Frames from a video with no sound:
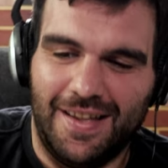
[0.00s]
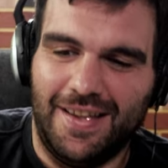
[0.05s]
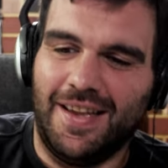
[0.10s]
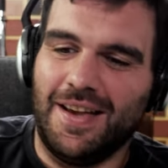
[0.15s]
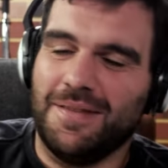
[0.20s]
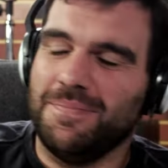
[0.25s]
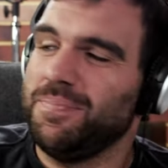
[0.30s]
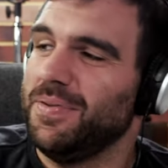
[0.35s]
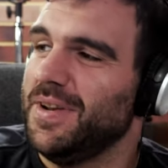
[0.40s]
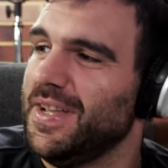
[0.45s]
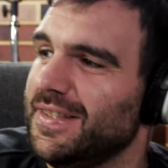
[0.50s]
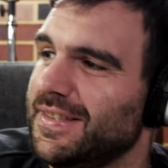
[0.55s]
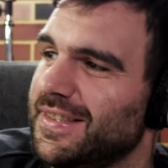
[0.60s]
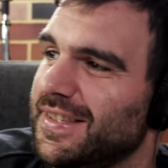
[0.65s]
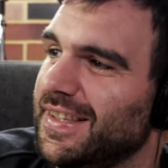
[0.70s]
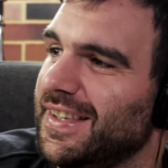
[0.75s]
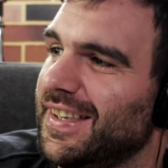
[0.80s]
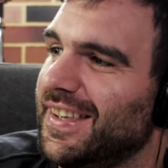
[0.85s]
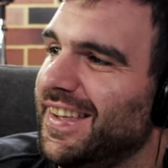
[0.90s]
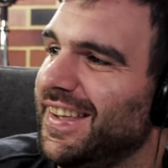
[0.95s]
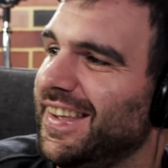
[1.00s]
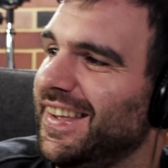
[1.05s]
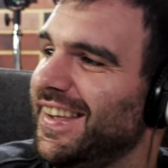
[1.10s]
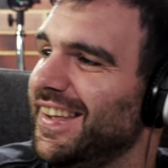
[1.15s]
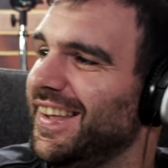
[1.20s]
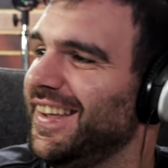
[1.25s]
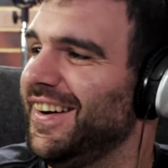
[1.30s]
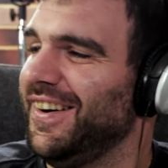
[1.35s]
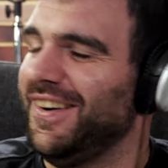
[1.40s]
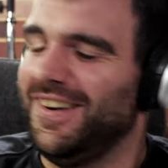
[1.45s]
when we're working together.
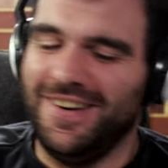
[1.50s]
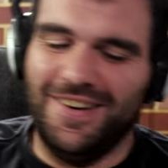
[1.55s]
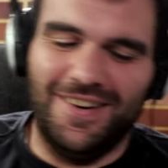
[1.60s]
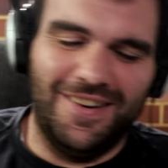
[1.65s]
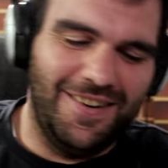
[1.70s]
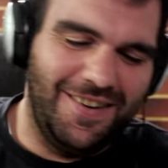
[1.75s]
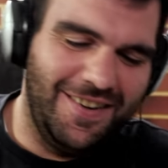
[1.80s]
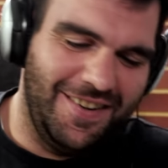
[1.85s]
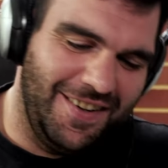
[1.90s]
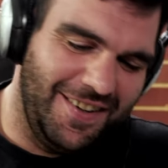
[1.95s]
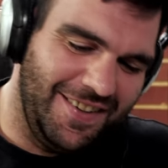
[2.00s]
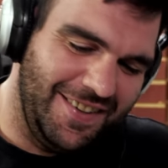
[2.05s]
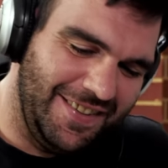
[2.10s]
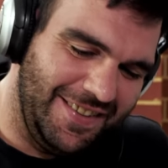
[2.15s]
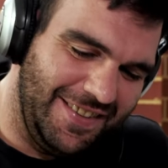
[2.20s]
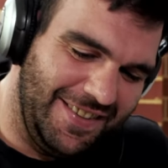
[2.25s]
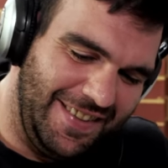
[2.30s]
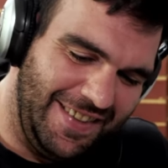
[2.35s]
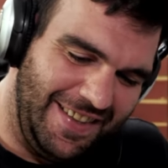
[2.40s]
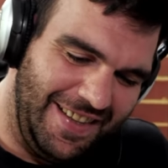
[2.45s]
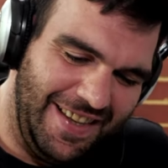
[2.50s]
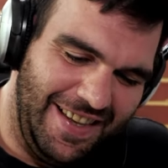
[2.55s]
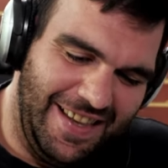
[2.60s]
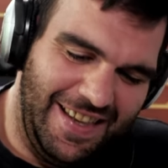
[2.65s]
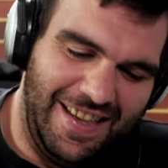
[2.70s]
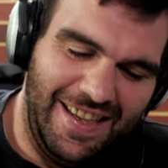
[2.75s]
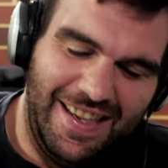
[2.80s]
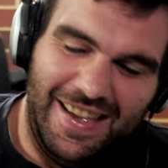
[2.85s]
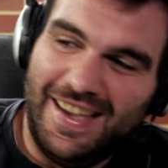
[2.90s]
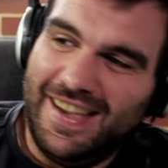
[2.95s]
Oh, oh man. This
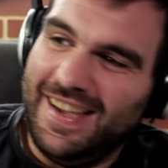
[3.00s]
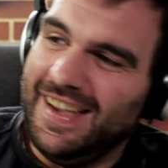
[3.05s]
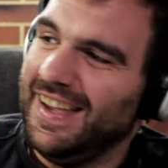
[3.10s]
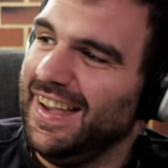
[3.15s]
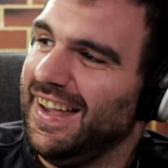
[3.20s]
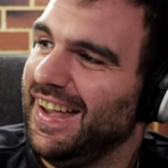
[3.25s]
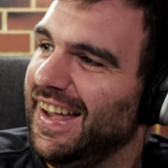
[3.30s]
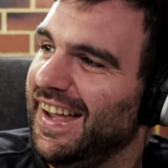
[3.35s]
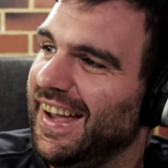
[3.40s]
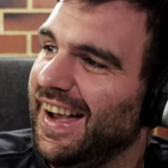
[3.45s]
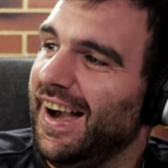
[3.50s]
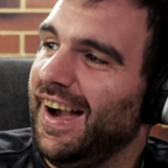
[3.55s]
weekend maybe.